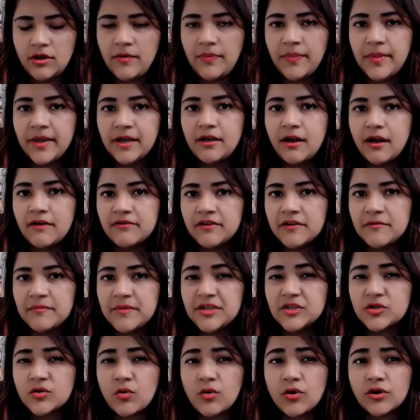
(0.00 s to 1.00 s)
The
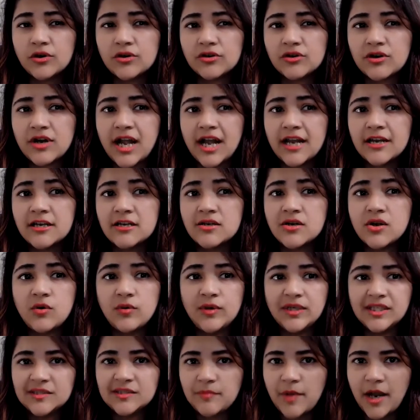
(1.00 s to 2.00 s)
government order had no
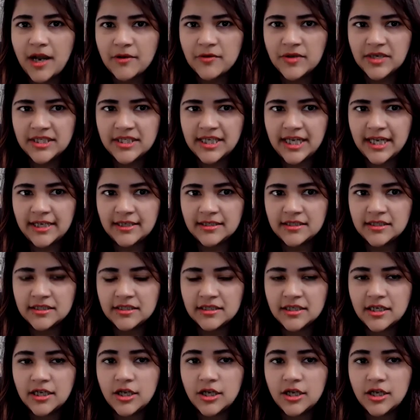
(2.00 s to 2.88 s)
expiry date,